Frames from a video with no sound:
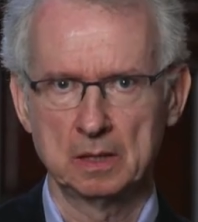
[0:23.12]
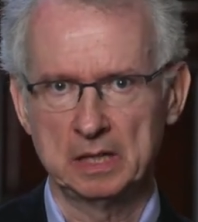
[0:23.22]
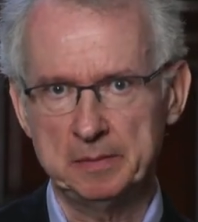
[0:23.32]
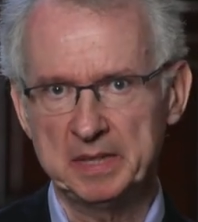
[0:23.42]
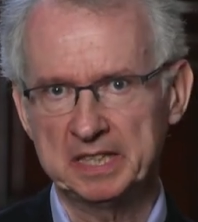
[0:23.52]

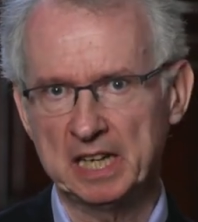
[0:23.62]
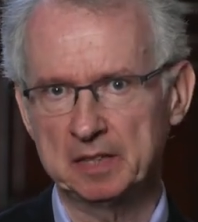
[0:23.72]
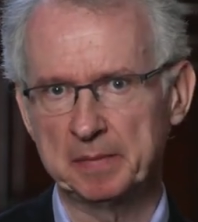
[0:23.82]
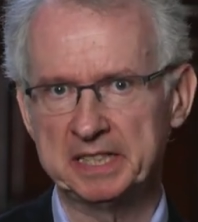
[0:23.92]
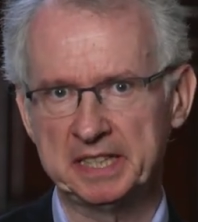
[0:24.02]
Let me
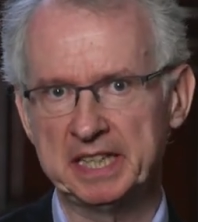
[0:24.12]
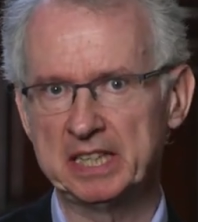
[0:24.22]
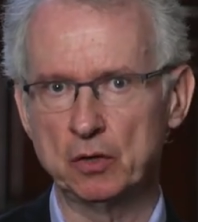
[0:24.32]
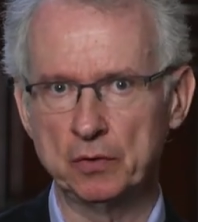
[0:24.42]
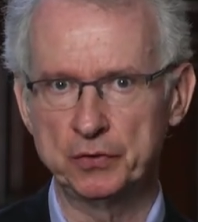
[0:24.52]
start by
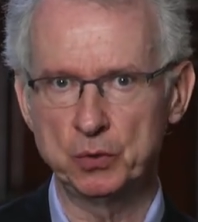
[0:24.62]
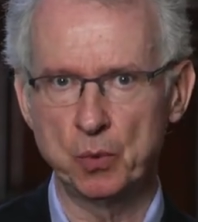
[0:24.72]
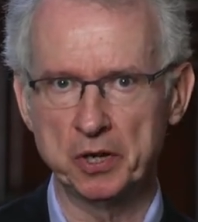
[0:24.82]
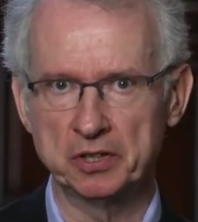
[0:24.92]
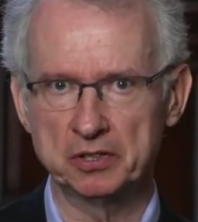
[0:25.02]
saying a few
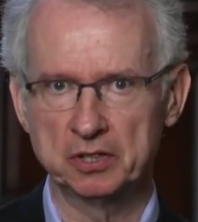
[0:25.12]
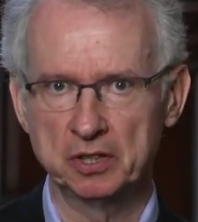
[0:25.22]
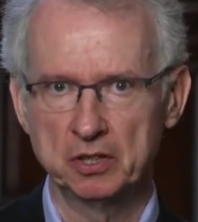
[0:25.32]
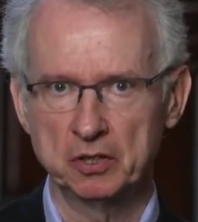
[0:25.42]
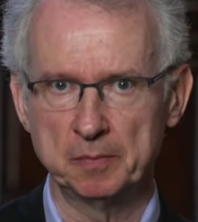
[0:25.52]
words
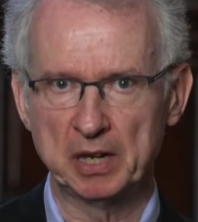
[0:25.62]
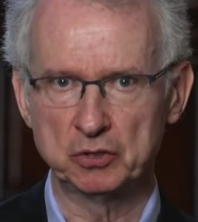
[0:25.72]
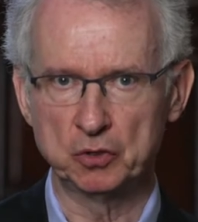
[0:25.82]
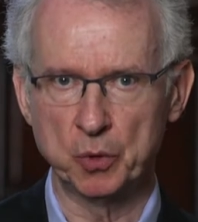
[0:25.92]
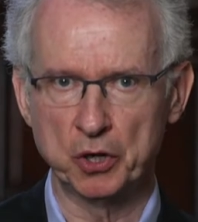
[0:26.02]

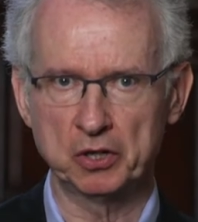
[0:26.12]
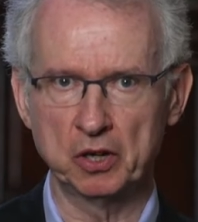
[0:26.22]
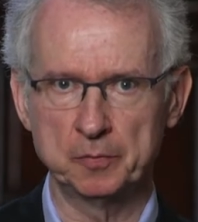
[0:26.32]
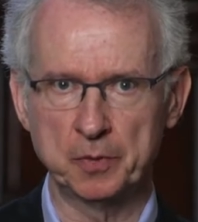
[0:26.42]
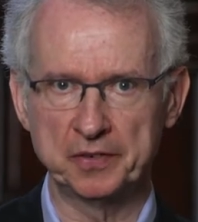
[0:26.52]
about the work
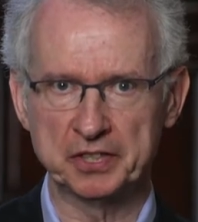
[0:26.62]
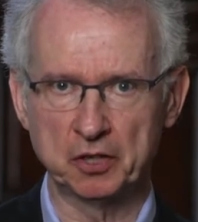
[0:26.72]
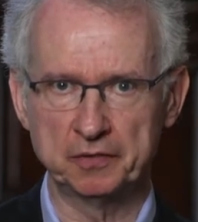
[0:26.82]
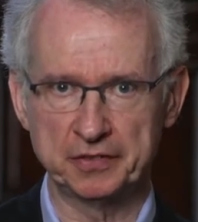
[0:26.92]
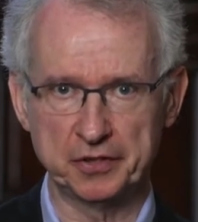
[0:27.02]
of
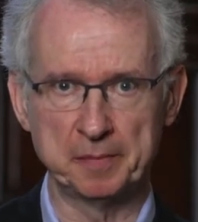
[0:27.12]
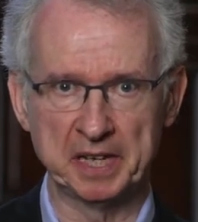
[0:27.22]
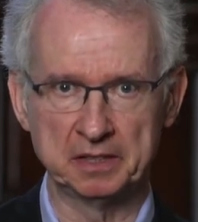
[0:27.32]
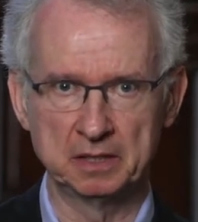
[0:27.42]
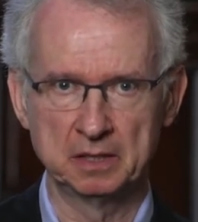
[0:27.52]
Professor
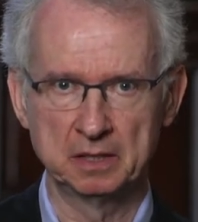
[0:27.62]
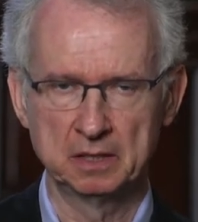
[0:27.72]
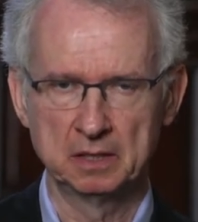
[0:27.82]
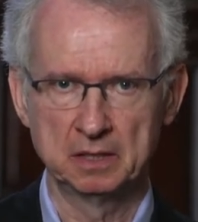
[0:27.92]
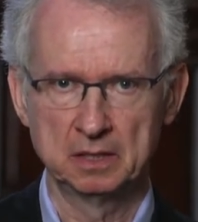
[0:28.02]
Fefferman.
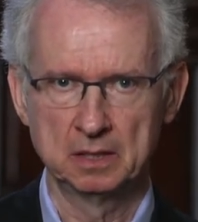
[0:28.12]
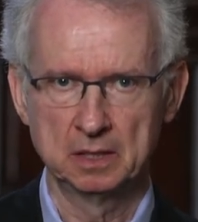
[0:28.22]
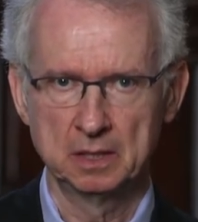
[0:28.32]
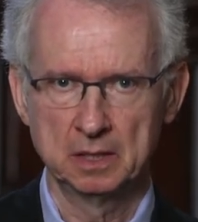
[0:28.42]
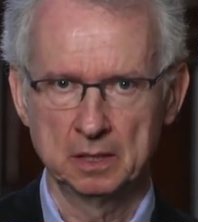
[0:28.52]

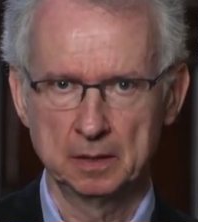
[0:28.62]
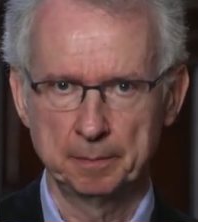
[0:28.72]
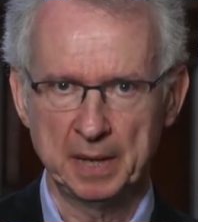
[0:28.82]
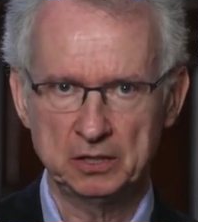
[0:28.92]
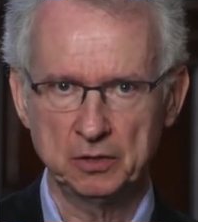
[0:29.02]

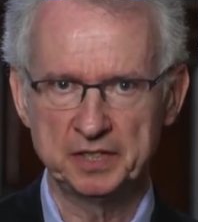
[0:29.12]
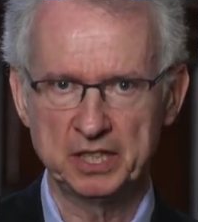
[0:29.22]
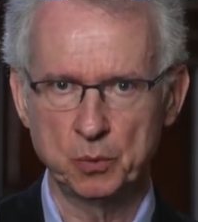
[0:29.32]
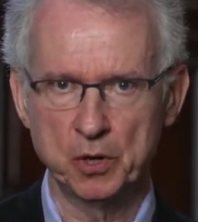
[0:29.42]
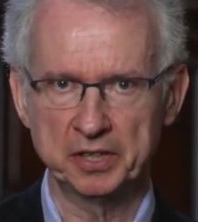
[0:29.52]
Part of
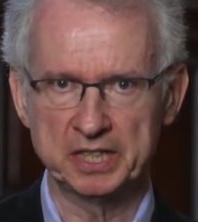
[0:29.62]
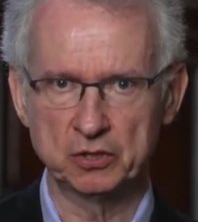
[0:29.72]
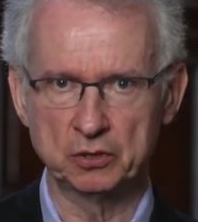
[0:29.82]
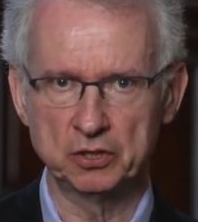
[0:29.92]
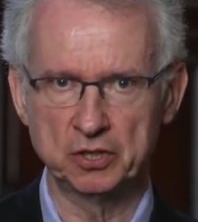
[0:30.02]
this work is
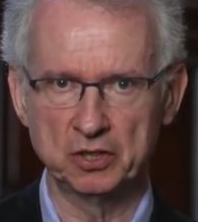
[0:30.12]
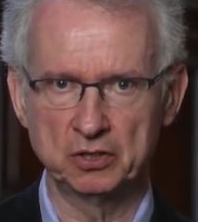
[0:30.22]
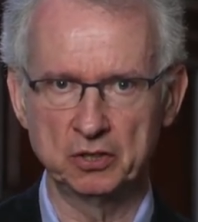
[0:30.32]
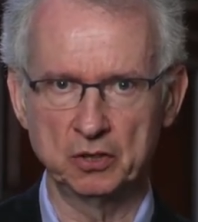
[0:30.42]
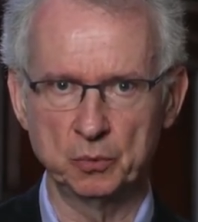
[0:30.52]

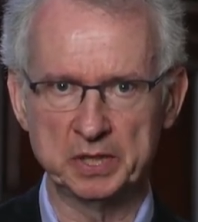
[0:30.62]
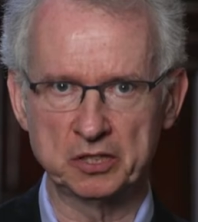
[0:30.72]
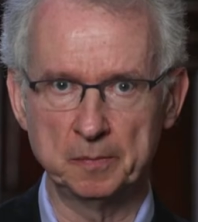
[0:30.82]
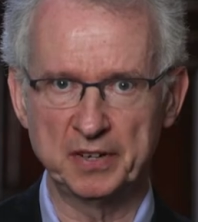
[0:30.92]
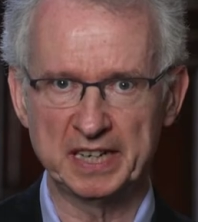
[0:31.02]
concerned with
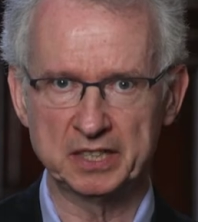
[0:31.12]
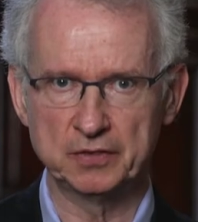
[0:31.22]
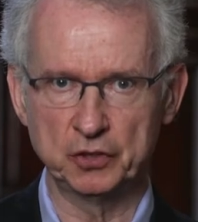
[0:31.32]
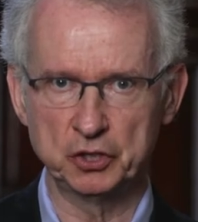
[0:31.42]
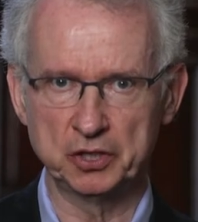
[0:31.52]
complex
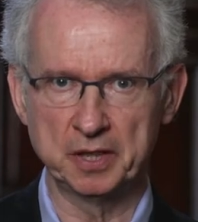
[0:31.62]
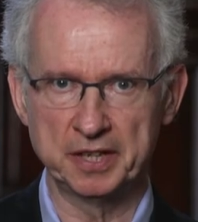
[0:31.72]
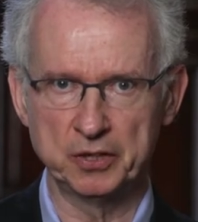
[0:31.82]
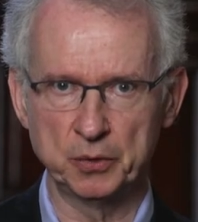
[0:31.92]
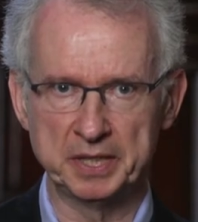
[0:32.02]
function
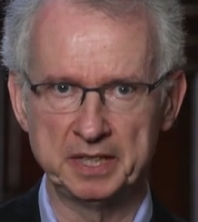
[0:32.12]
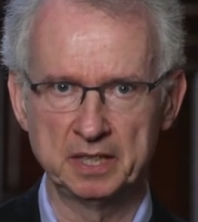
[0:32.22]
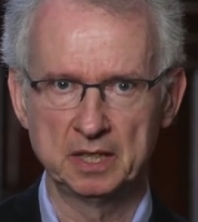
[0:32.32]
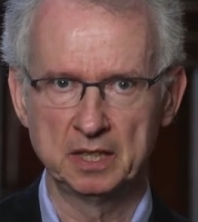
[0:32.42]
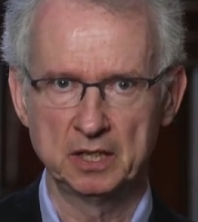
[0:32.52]
theory,
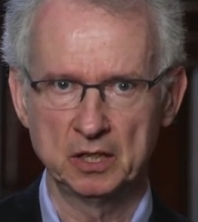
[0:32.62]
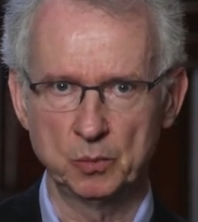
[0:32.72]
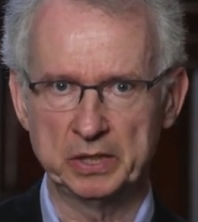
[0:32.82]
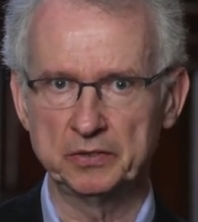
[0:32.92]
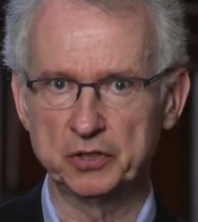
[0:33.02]

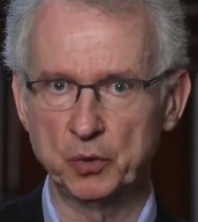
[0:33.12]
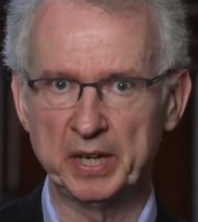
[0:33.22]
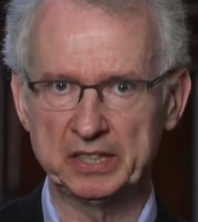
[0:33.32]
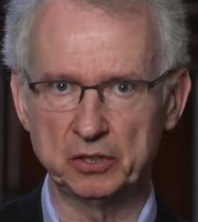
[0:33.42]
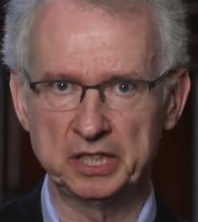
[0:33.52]
one of the
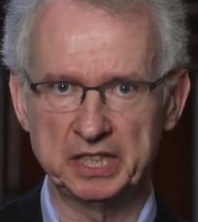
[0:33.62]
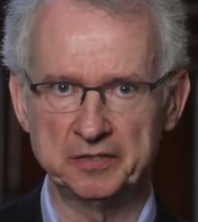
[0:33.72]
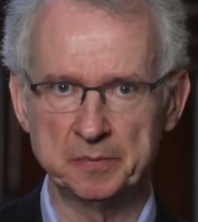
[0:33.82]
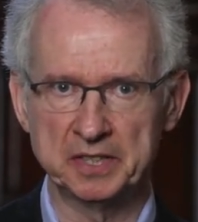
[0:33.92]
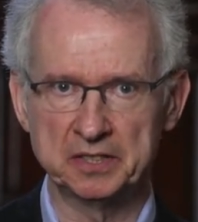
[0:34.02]
great
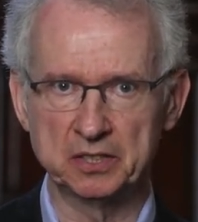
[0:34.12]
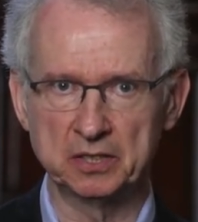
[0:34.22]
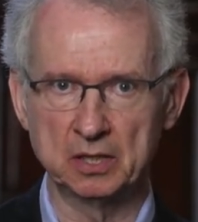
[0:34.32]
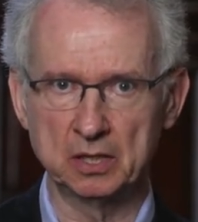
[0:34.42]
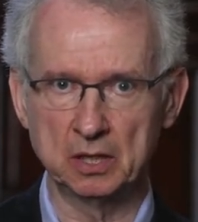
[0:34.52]
achievements
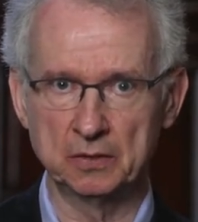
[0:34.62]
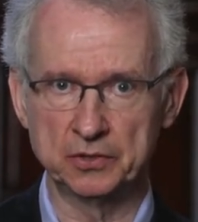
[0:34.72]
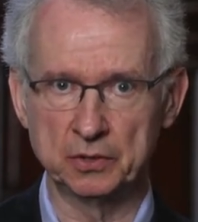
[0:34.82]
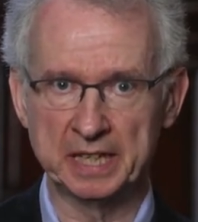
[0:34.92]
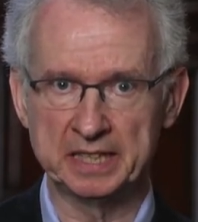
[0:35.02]
of
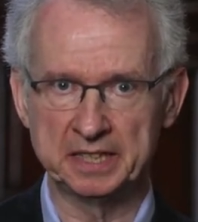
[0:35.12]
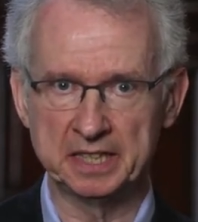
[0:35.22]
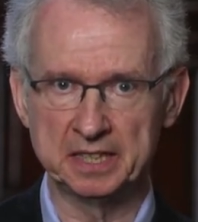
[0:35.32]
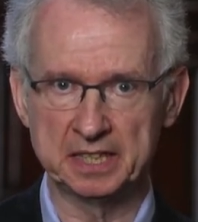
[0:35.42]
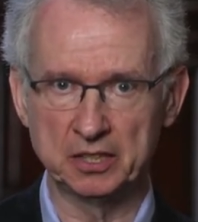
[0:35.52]
the
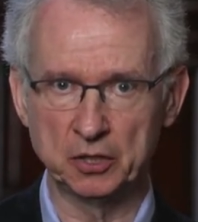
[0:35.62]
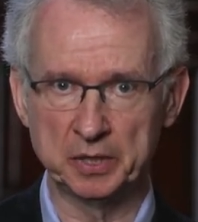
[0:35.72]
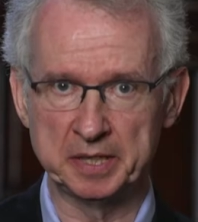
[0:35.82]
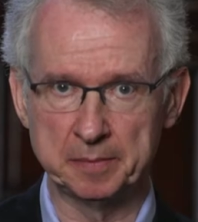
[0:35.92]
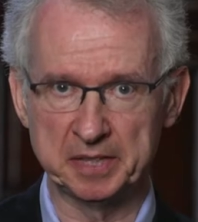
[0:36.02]
19th
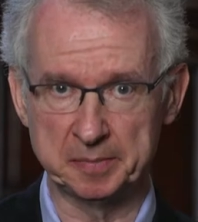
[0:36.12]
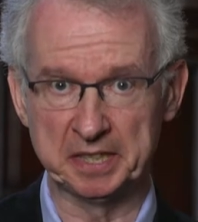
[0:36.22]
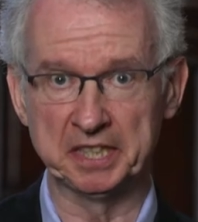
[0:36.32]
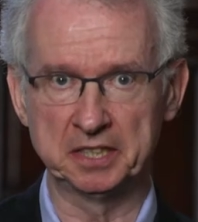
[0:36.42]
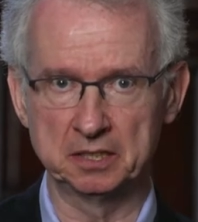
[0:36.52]
century
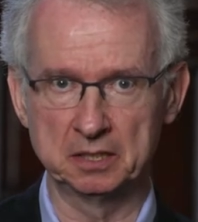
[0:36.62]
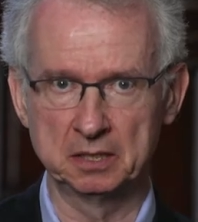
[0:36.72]
mathematics.